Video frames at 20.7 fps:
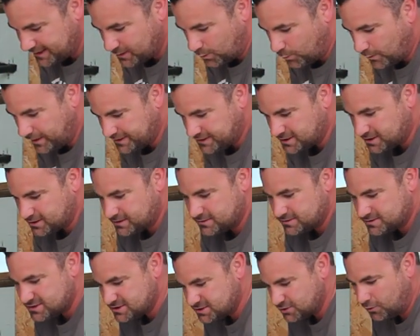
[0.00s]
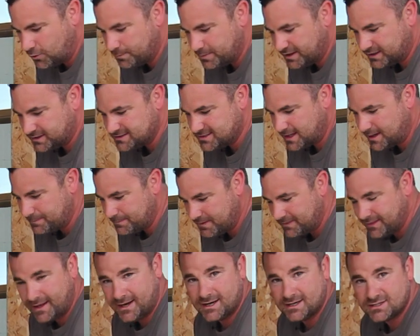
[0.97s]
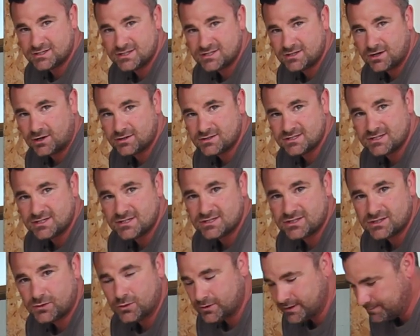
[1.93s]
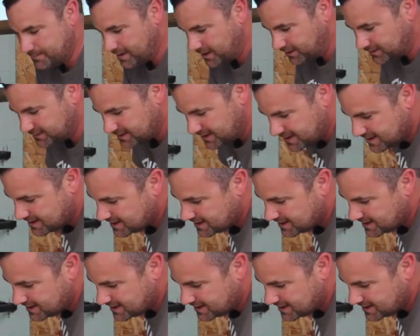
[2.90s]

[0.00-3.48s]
in the winter, snow builds up and then it starts to slowly melt